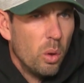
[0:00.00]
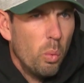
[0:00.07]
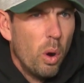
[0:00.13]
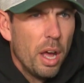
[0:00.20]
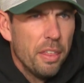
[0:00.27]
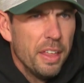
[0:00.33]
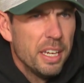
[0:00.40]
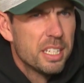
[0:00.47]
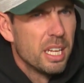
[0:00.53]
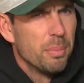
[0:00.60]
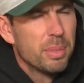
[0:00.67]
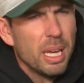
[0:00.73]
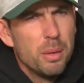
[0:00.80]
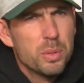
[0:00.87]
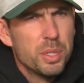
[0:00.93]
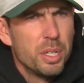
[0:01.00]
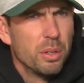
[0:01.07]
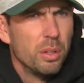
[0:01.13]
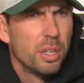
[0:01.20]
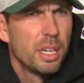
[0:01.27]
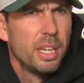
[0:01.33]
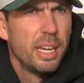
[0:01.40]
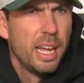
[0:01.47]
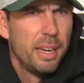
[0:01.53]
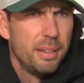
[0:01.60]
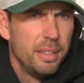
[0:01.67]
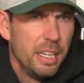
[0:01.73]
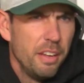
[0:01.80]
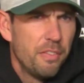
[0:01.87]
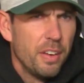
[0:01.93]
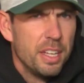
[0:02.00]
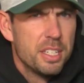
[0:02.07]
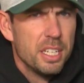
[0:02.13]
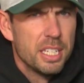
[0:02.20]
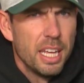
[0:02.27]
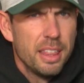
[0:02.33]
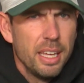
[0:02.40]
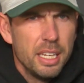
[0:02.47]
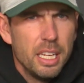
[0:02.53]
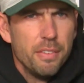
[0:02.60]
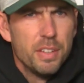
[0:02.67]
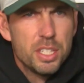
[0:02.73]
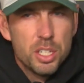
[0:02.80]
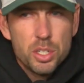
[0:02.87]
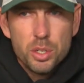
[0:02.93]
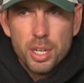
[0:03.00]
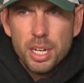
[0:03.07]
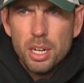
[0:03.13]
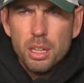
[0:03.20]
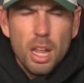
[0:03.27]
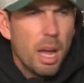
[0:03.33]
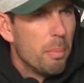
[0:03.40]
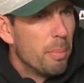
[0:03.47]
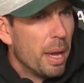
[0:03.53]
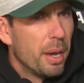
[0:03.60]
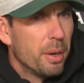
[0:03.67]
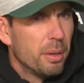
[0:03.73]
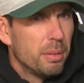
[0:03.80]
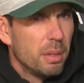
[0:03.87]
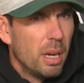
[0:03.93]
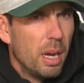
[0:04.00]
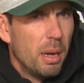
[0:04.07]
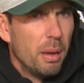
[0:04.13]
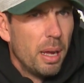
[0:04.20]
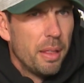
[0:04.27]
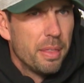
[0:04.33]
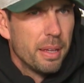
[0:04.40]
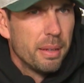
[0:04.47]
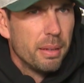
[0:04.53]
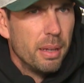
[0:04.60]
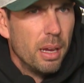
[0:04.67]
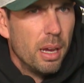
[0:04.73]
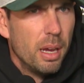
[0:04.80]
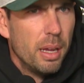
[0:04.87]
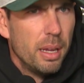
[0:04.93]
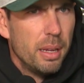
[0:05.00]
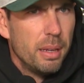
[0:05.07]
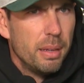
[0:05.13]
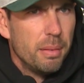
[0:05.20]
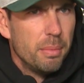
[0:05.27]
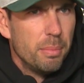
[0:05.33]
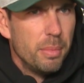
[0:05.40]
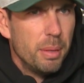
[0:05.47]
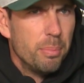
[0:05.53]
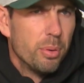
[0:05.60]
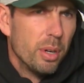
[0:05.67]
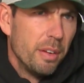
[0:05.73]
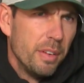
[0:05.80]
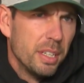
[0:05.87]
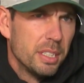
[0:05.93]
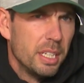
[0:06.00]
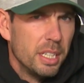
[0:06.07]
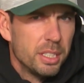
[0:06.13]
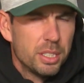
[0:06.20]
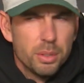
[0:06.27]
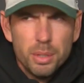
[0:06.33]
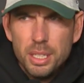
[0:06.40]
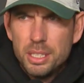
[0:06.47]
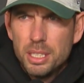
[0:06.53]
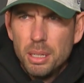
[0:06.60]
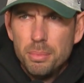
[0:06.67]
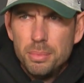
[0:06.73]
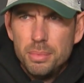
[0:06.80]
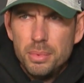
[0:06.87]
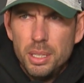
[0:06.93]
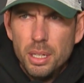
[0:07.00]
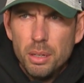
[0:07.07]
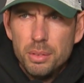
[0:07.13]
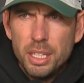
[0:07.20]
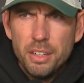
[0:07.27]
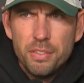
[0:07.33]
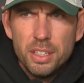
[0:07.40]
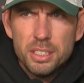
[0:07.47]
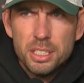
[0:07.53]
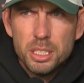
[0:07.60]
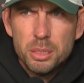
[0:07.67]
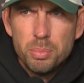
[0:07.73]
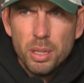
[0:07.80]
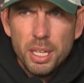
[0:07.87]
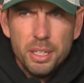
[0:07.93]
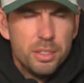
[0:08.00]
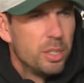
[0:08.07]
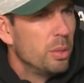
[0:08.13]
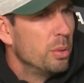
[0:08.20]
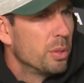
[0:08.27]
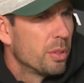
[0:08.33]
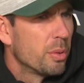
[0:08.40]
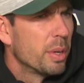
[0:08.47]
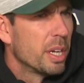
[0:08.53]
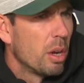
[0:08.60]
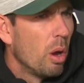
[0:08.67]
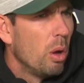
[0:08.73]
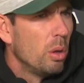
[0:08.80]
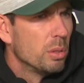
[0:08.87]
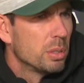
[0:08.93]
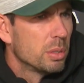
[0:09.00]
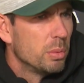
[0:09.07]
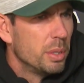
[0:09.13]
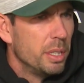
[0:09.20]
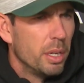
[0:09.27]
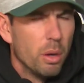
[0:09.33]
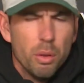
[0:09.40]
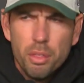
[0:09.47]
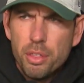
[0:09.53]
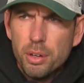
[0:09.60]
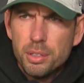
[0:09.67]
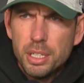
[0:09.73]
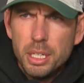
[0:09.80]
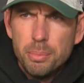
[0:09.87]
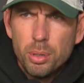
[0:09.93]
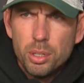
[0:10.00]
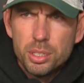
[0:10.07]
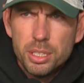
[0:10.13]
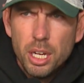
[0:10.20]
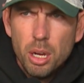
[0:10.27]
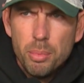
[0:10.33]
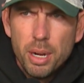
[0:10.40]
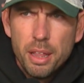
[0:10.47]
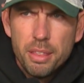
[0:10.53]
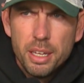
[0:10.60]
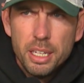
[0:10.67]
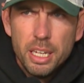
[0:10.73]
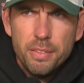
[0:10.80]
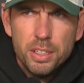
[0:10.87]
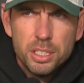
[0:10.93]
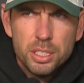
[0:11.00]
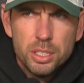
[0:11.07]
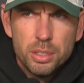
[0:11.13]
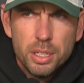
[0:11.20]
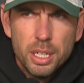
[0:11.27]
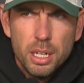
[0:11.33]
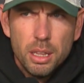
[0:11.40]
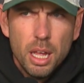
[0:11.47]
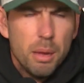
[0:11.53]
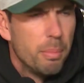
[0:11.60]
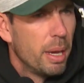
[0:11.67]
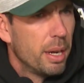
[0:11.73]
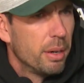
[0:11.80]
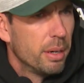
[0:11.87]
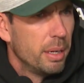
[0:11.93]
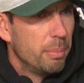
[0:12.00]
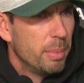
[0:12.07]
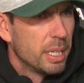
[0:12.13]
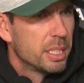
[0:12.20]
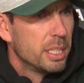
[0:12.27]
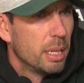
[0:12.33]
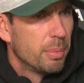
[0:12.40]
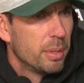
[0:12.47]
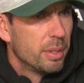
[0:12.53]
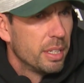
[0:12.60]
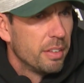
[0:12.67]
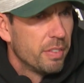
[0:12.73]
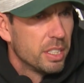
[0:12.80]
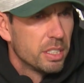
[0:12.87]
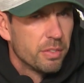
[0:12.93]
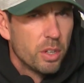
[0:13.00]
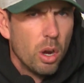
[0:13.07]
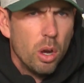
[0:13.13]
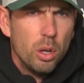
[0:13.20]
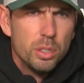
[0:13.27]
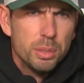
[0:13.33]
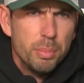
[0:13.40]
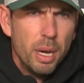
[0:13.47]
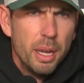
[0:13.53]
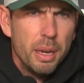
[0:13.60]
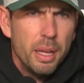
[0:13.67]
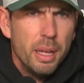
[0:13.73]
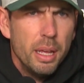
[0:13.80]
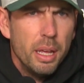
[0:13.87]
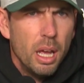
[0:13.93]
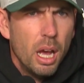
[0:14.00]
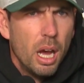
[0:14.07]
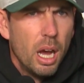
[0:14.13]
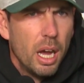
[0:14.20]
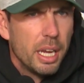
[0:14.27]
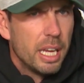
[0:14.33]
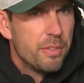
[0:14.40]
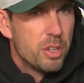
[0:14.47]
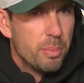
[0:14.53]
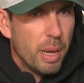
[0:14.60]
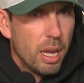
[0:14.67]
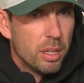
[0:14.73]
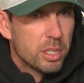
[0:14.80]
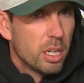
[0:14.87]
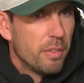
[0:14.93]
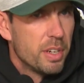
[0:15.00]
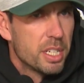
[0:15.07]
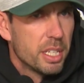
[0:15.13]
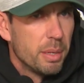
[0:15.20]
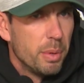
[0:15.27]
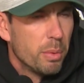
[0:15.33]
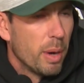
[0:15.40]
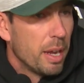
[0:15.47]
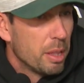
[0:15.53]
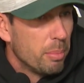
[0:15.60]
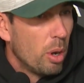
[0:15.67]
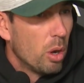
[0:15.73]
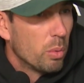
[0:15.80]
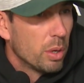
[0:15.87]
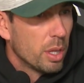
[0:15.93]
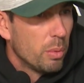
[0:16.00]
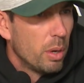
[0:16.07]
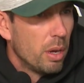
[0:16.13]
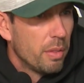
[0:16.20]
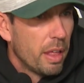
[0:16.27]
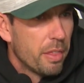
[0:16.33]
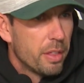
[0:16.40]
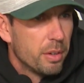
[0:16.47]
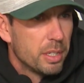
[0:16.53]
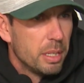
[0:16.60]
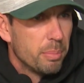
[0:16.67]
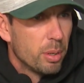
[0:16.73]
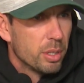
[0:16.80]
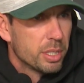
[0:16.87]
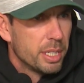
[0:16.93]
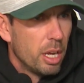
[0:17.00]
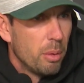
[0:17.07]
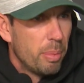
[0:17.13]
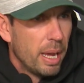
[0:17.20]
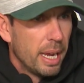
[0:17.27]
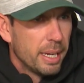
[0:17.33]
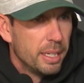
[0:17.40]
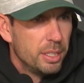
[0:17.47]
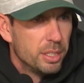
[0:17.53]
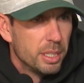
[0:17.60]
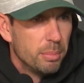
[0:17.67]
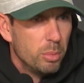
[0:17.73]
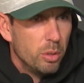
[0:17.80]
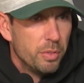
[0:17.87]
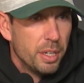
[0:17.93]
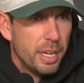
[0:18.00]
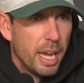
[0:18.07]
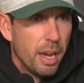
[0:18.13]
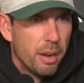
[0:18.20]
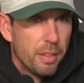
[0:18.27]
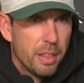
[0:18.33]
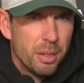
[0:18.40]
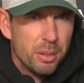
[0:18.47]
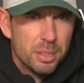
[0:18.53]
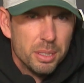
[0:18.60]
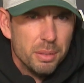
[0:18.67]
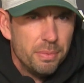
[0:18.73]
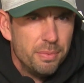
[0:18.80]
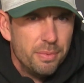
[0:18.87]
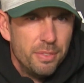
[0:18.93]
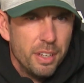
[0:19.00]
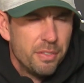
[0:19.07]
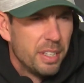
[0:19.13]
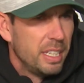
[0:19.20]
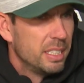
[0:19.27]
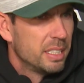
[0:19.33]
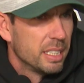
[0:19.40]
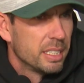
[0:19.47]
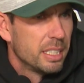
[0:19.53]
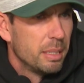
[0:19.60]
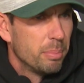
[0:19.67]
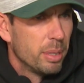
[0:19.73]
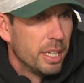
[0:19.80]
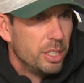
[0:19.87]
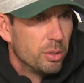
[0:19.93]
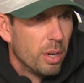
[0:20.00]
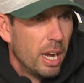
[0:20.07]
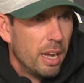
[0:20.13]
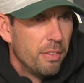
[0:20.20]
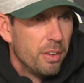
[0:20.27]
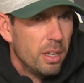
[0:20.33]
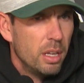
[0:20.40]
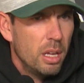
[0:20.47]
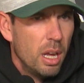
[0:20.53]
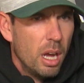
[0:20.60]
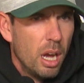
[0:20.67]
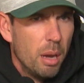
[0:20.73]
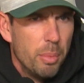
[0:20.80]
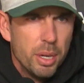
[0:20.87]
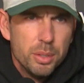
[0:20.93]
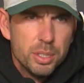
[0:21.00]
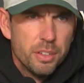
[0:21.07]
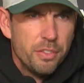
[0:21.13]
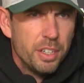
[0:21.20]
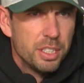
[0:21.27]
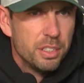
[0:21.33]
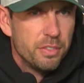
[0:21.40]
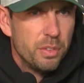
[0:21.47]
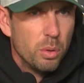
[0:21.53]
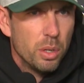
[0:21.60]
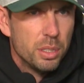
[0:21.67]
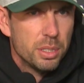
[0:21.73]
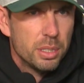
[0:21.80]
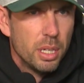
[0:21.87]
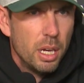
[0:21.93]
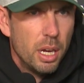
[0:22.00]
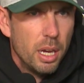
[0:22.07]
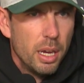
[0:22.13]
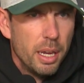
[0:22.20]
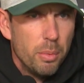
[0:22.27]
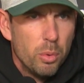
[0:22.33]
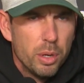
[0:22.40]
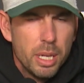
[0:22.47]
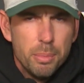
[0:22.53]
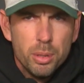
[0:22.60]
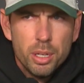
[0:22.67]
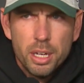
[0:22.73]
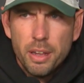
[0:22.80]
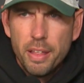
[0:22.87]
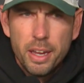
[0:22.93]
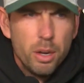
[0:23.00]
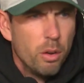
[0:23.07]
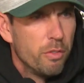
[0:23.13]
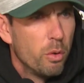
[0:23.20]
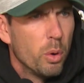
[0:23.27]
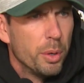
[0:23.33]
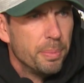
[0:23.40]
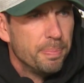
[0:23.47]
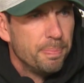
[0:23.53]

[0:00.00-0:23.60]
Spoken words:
Well, I think sometimes when you're looking at defenses, I think defenses are getting a lot better. I think in previous history, some defenses play two or three calls when you go in 13 personnel, but I think defenses are getting a lot better and mixing up their defensive calls. But it gives you balance. Obviously, we ran the ball really well in that 13 personnel package and moved it down. it was a 15, 16 play drive, but it was efficient for us, and we'll keep looking at that going forward.